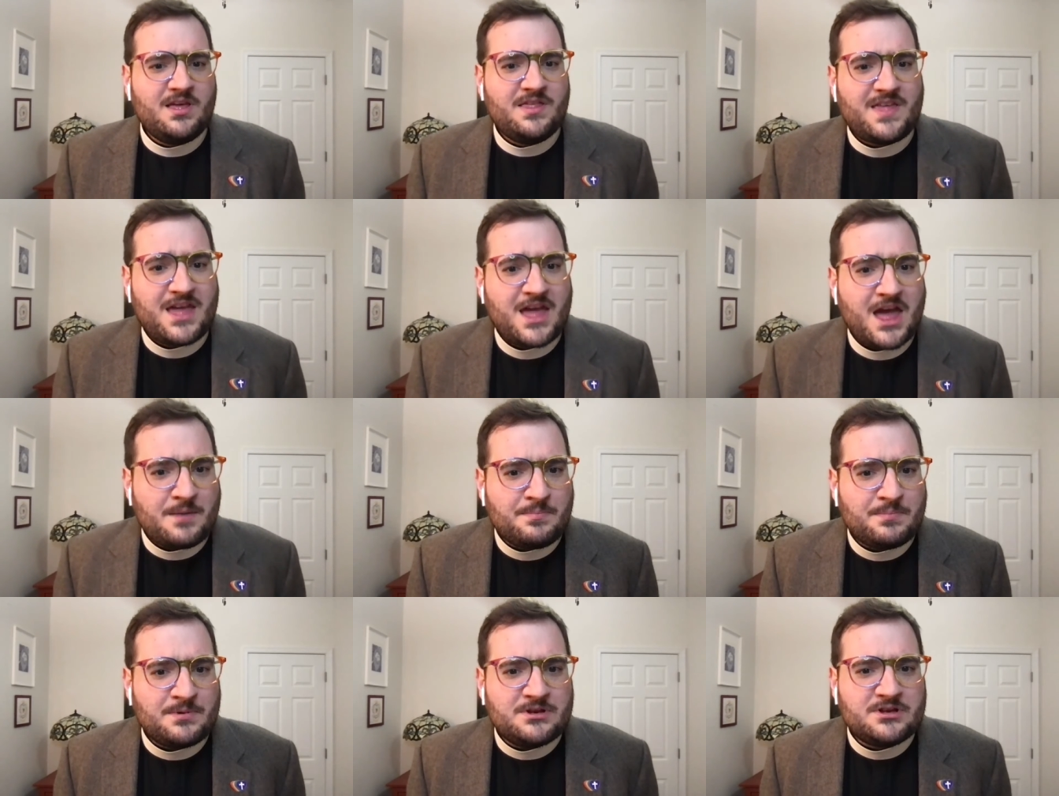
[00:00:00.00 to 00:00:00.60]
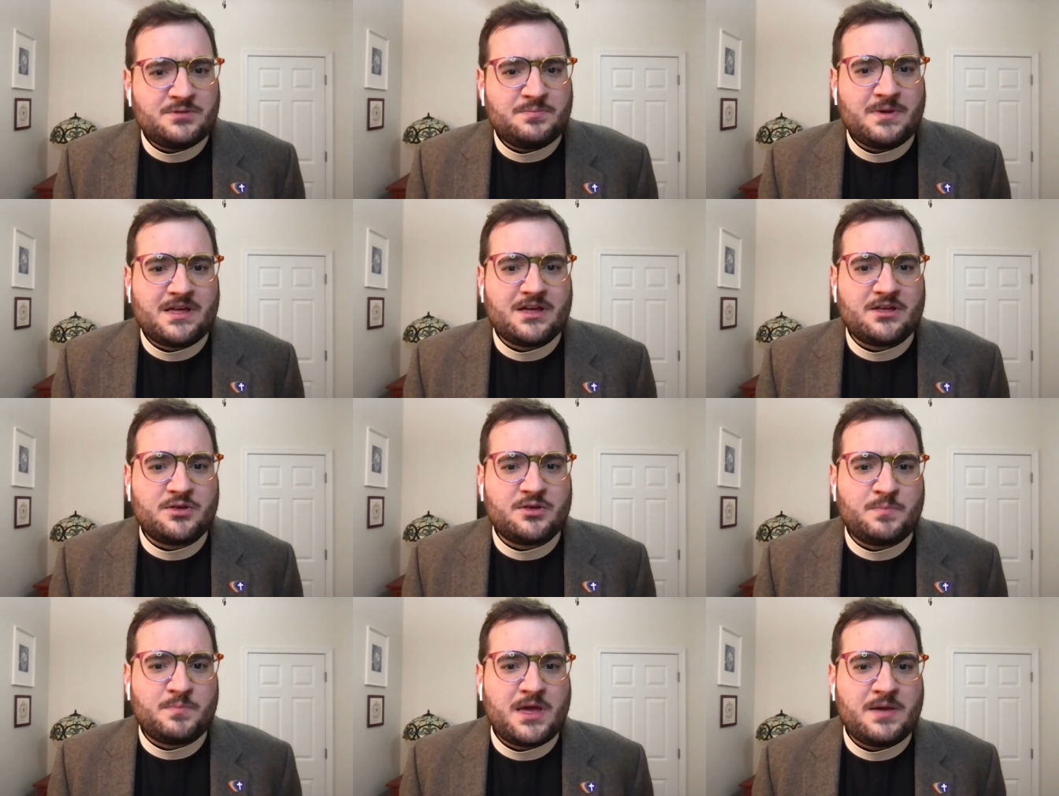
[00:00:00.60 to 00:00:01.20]
They happened
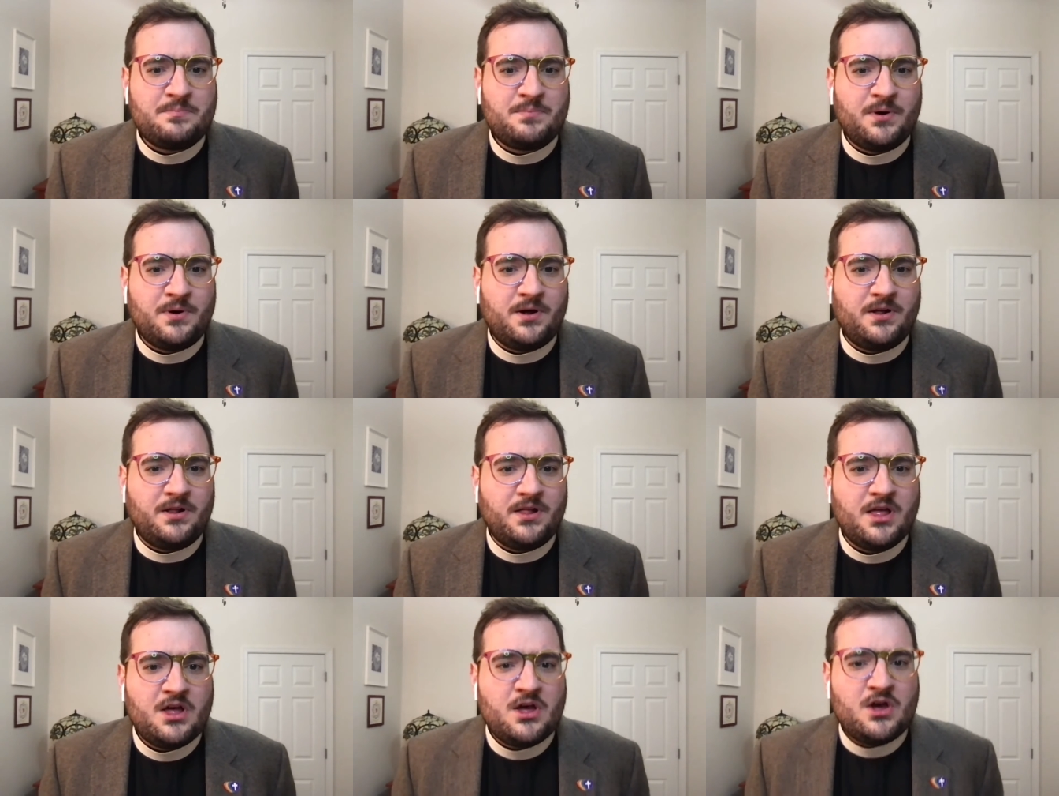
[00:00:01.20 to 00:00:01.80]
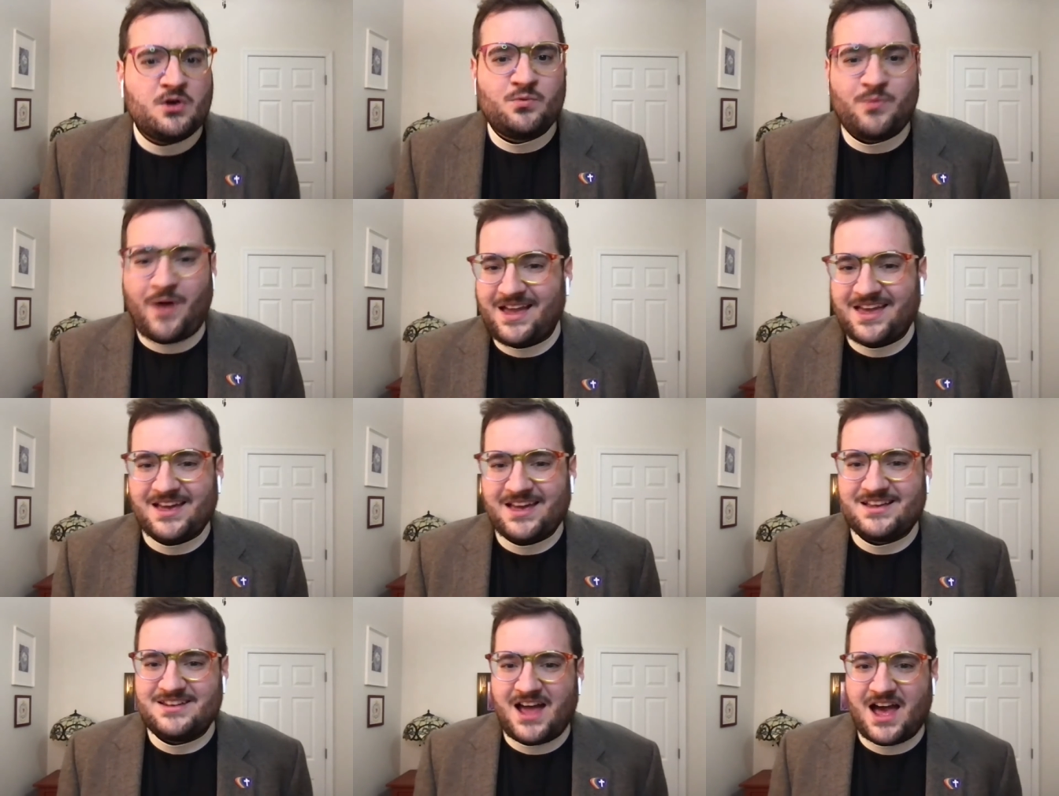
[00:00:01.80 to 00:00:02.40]
because people
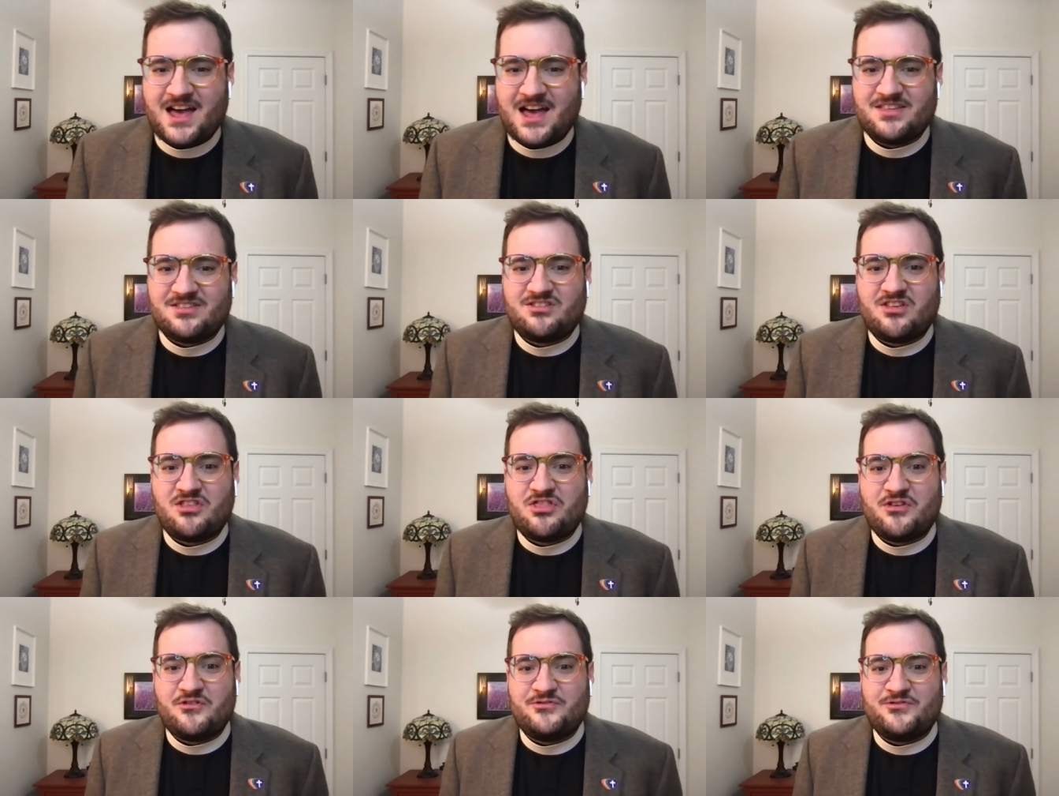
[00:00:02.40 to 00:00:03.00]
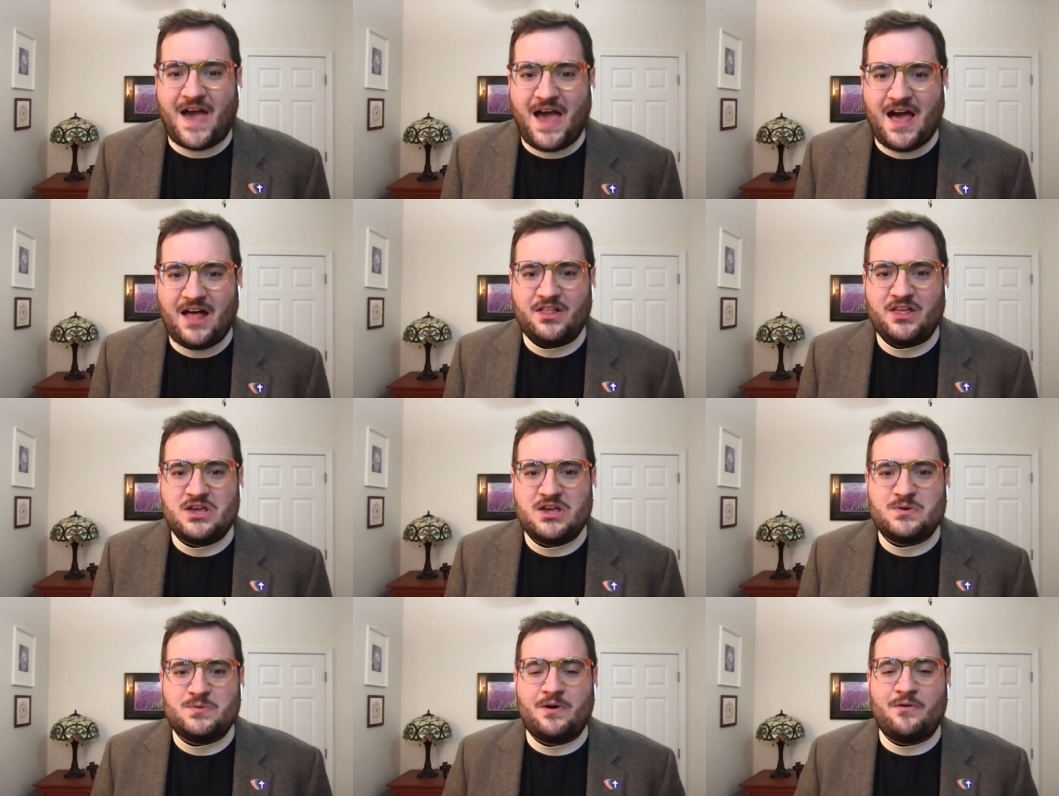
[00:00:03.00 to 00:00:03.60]
recognized the
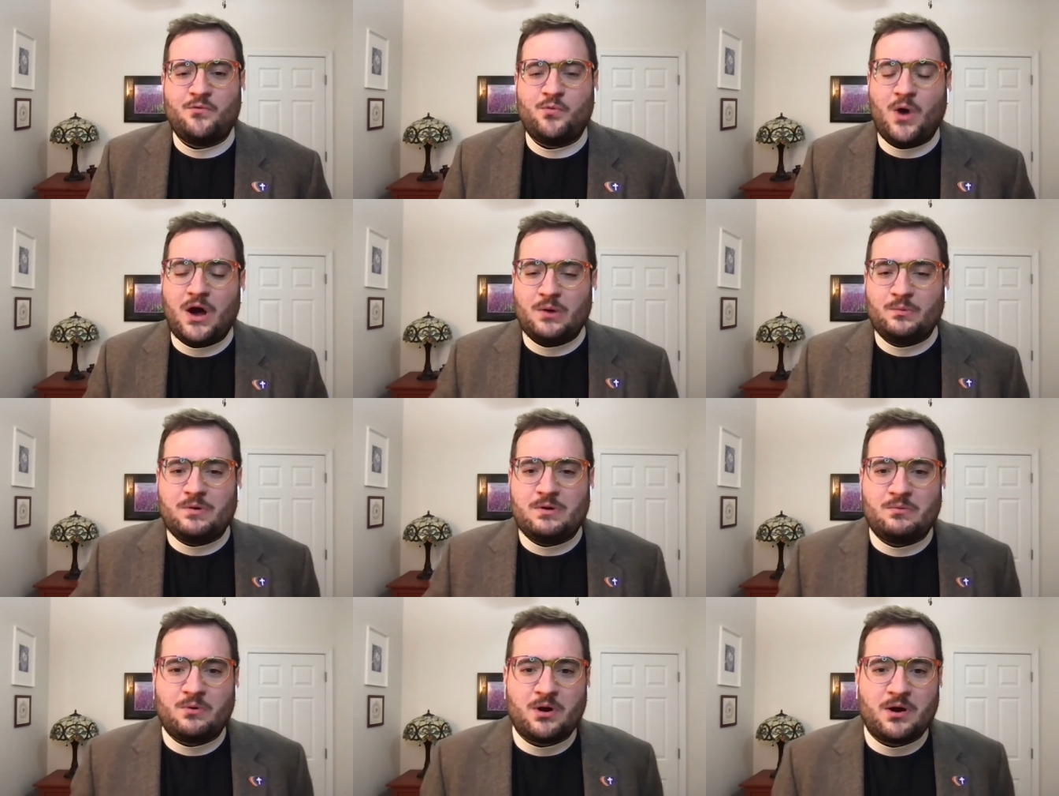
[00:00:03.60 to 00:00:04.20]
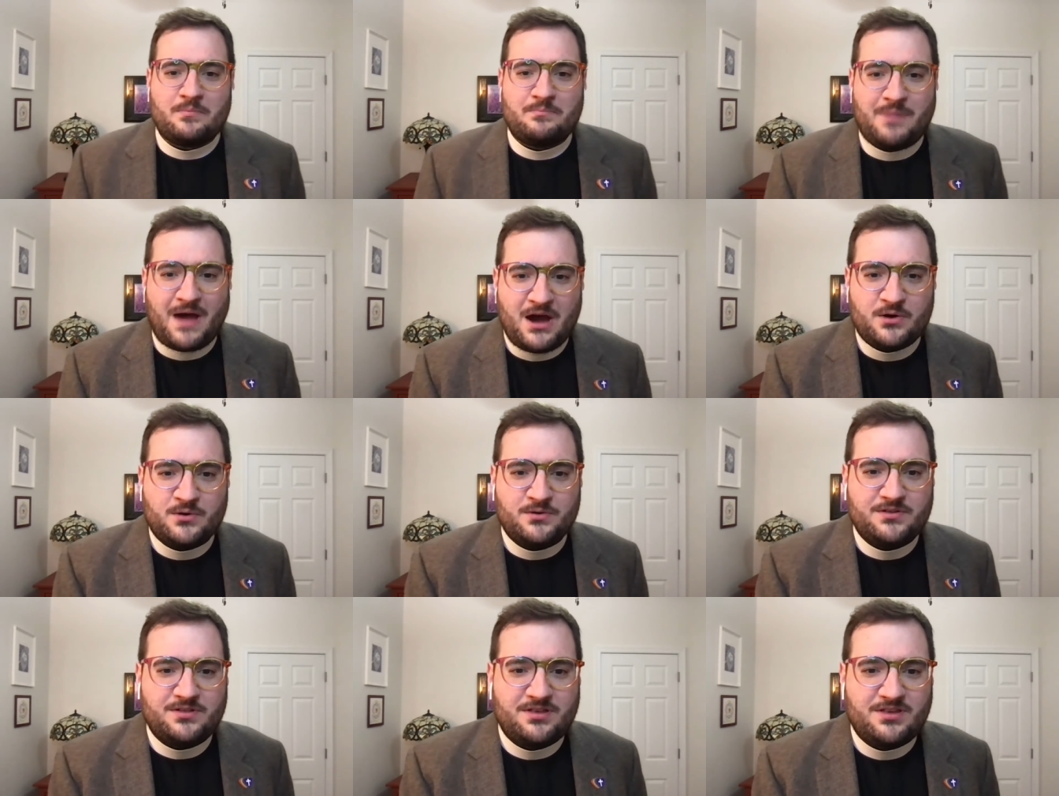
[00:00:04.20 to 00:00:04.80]
value of what we were
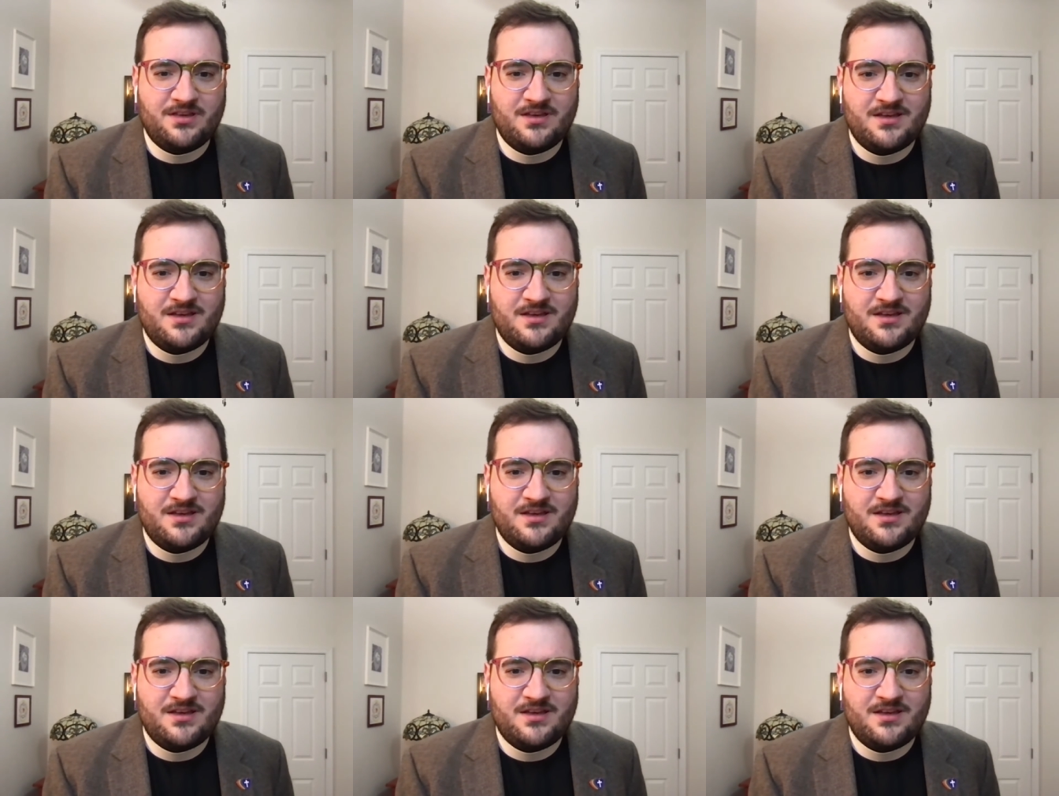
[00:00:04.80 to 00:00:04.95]
about,